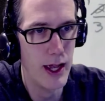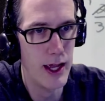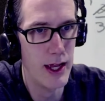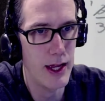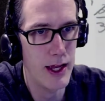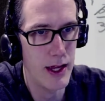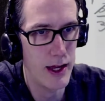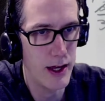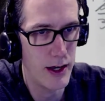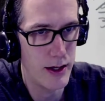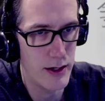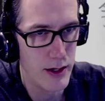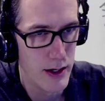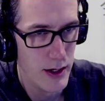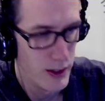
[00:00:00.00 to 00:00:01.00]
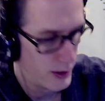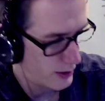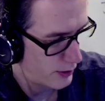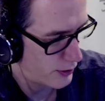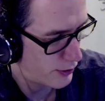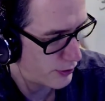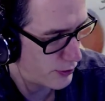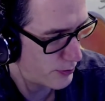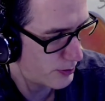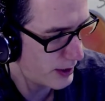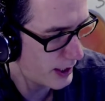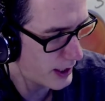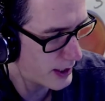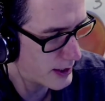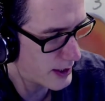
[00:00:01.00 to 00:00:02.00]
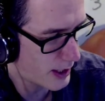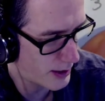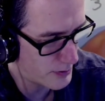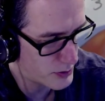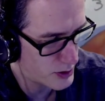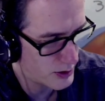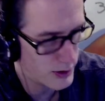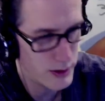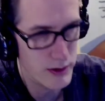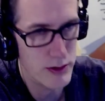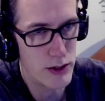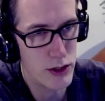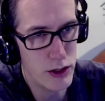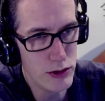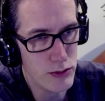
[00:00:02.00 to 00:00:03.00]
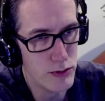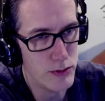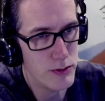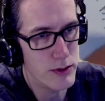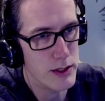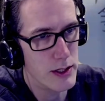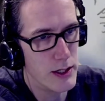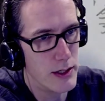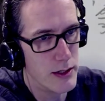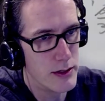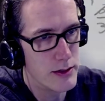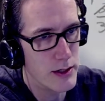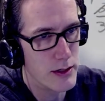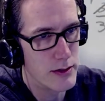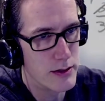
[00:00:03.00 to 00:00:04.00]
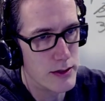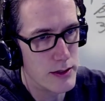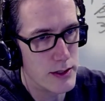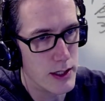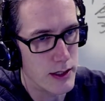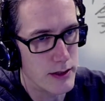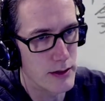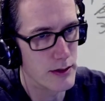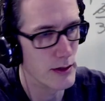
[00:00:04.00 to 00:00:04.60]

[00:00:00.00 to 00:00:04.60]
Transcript: And 3 times 2 is 6.